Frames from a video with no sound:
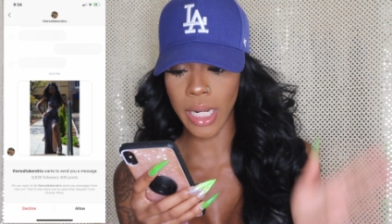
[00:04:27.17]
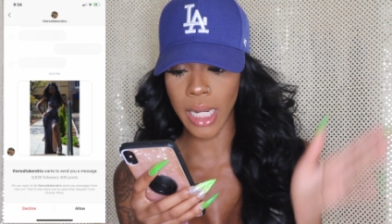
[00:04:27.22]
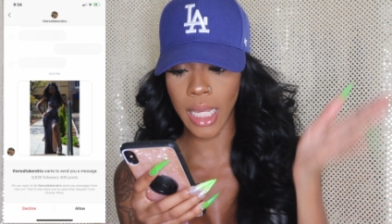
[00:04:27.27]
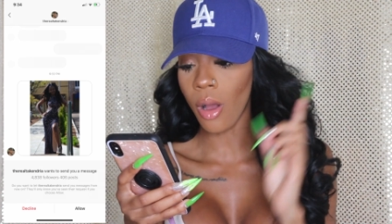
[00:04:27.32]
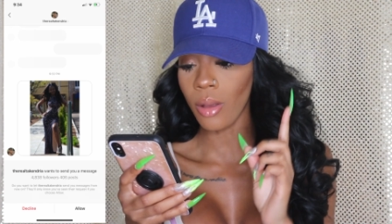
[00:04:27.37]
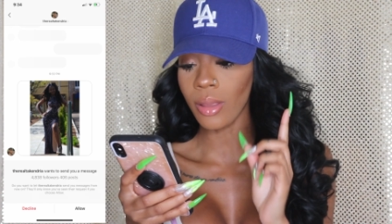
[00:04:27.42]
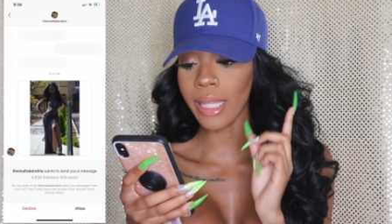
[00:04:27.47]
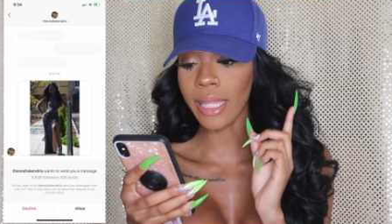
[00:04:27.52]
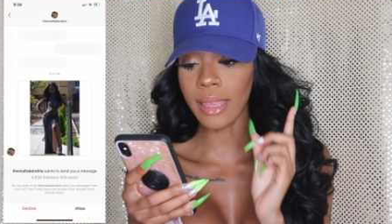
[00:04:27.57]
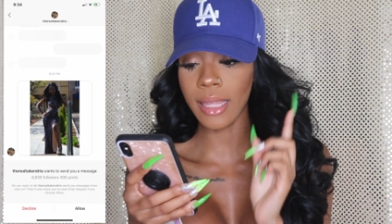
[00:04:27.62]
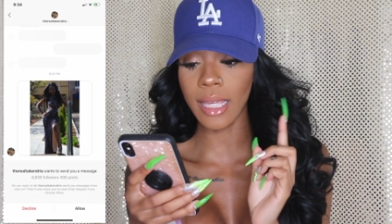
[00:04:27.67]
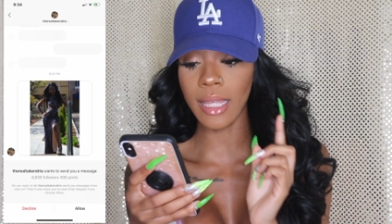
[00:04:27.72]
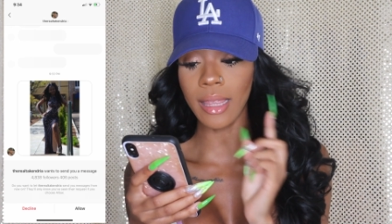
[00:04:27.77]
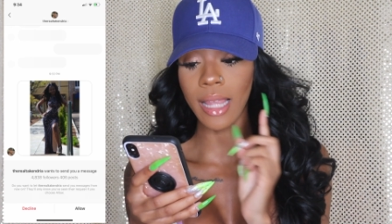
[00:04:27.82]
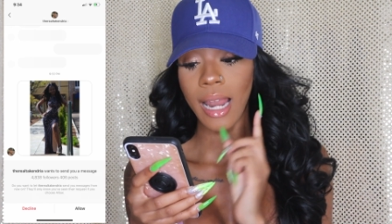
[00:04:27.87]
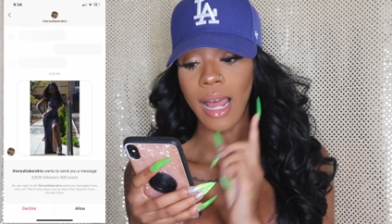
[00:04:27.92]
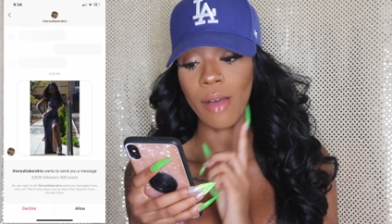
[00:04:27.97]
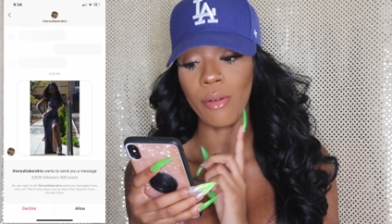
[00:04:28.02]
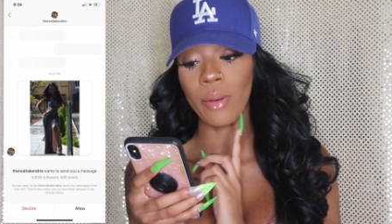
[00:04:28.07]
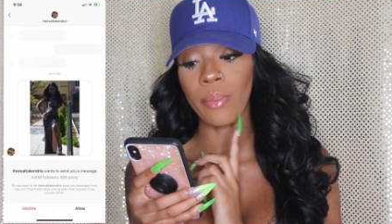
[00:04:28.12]
And the only thing
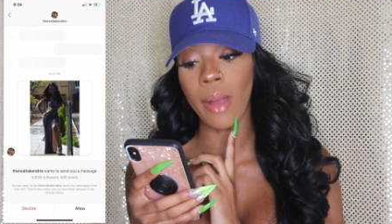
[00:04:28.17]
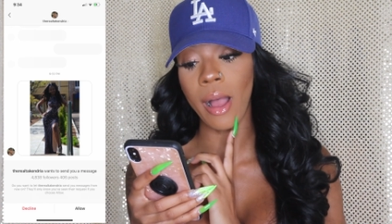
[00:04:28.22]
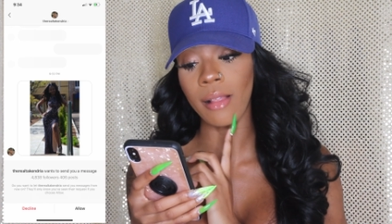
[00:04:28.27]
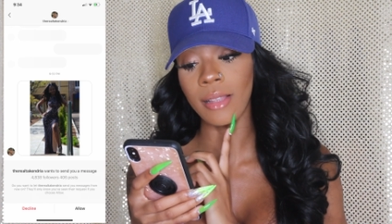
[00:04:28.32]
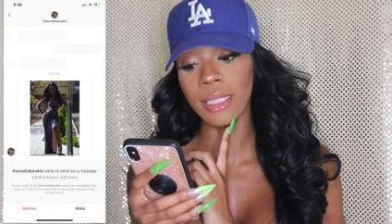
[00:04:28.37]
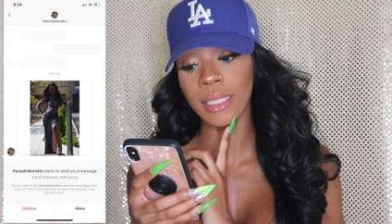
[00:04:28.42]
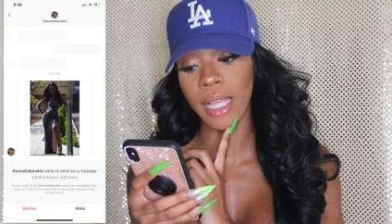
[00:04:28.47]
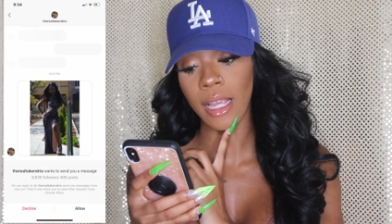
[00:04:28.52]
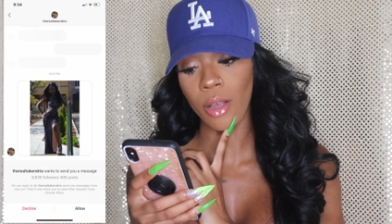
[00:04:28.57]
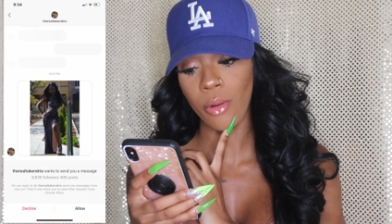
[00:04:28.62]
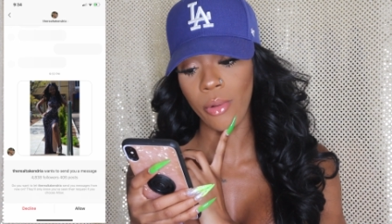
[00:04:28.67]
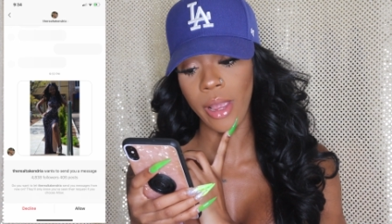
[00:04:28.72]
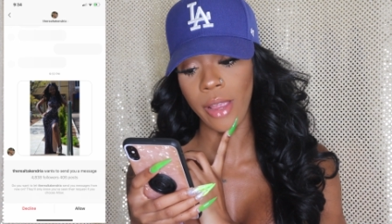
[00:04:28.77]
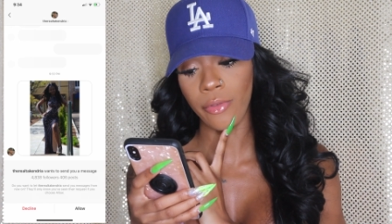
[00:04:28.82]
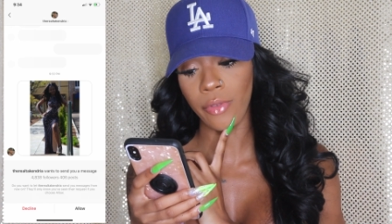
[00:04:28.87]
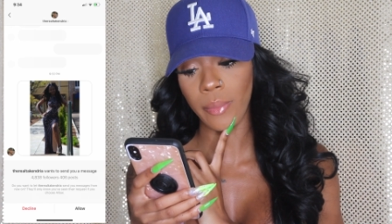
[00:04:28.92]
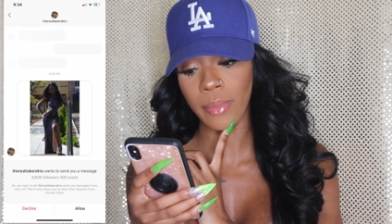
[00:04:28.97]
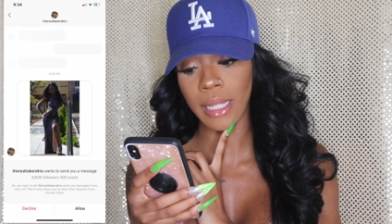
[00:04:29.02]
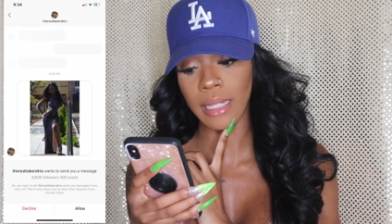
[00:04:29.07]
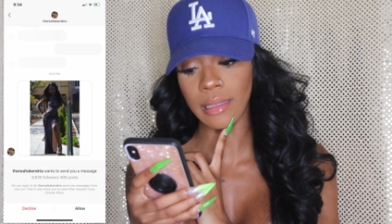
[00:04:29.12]
that I would probably take away
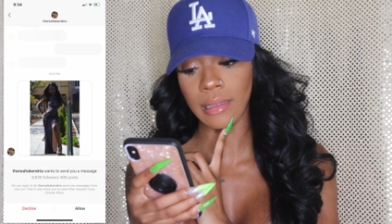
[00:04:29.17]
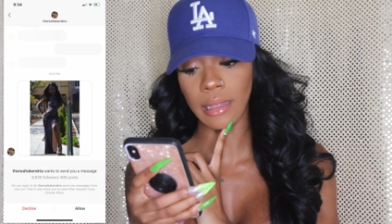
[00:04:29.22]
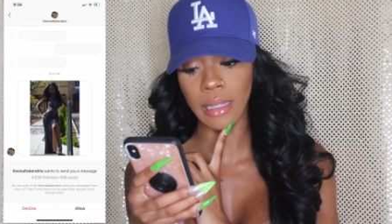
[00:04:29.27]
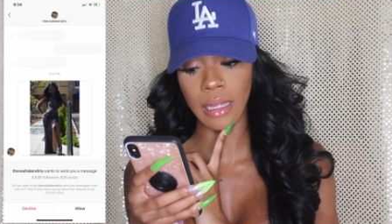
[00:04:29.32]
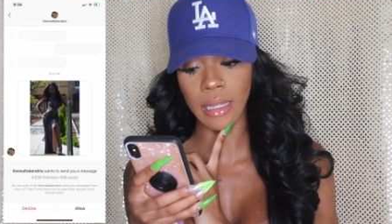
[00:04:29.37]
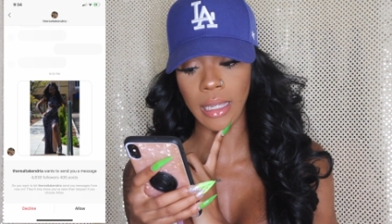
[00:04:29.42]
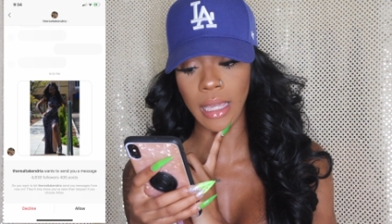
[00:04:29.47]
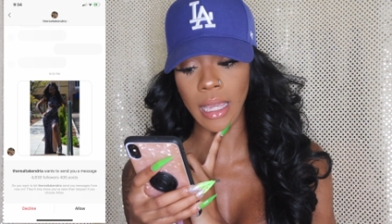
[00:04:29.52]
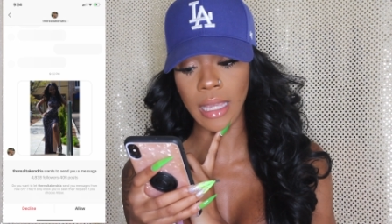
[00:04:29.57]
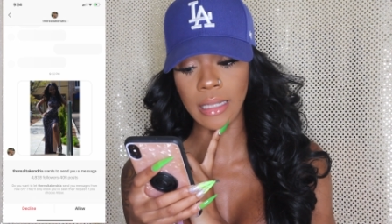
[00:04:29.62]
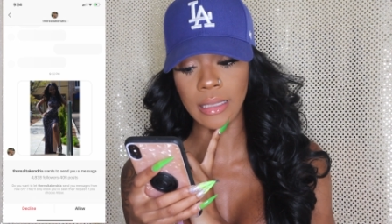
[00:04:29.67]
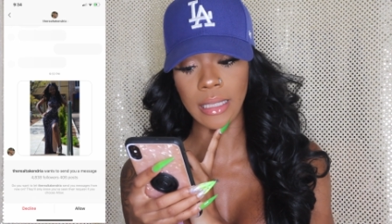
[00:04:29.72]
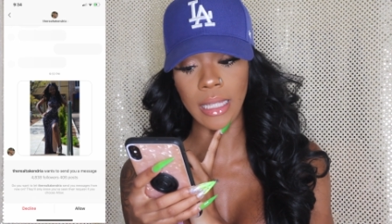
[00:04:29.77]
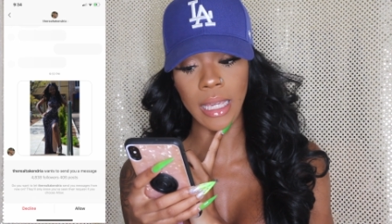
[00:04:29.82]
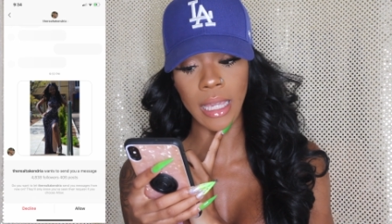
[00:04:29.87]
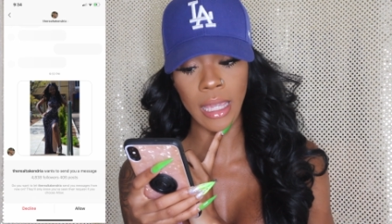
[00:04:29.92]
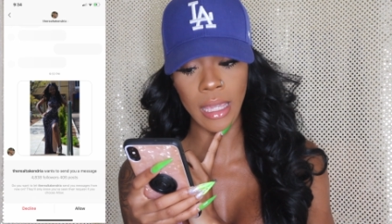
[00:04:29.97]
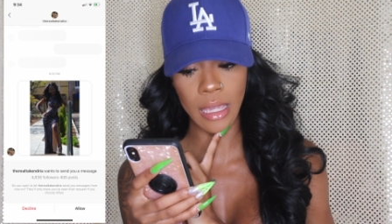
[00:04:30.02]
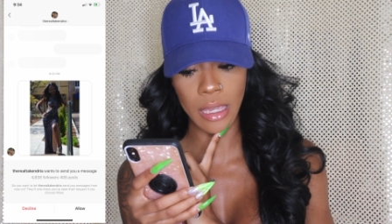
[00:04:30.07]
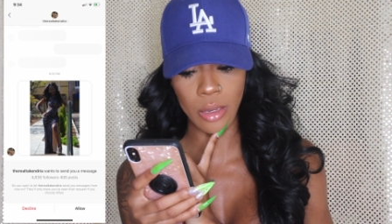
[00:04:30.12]
from this look is
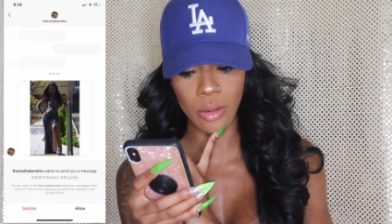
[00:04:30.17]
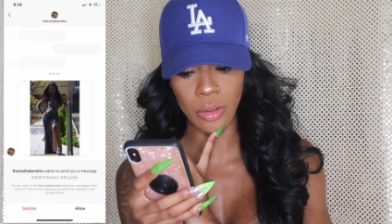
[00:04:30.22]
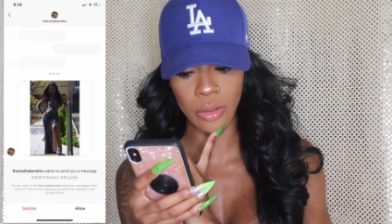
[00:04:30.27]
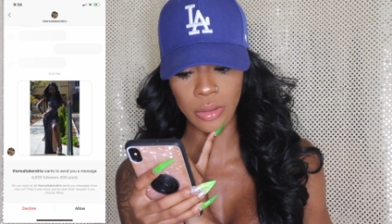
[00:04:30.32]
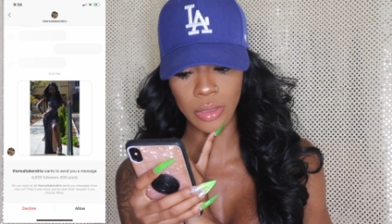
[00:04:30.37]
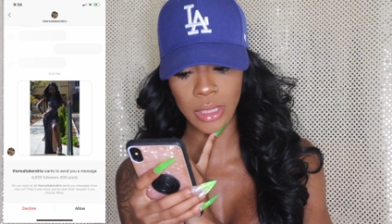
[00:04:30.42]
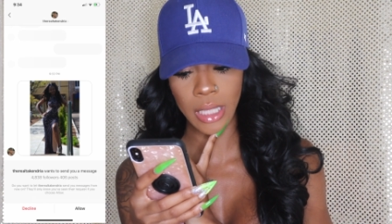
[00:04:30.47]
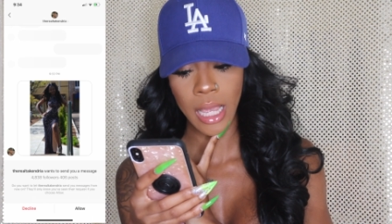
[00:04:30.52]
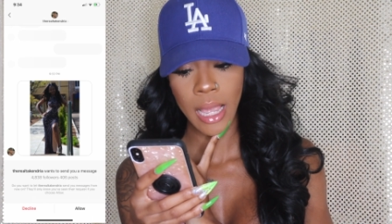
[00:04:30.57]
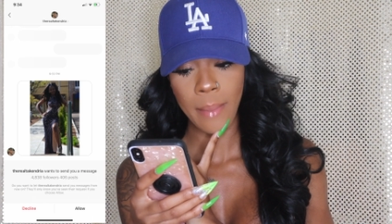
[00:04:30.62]
the heels.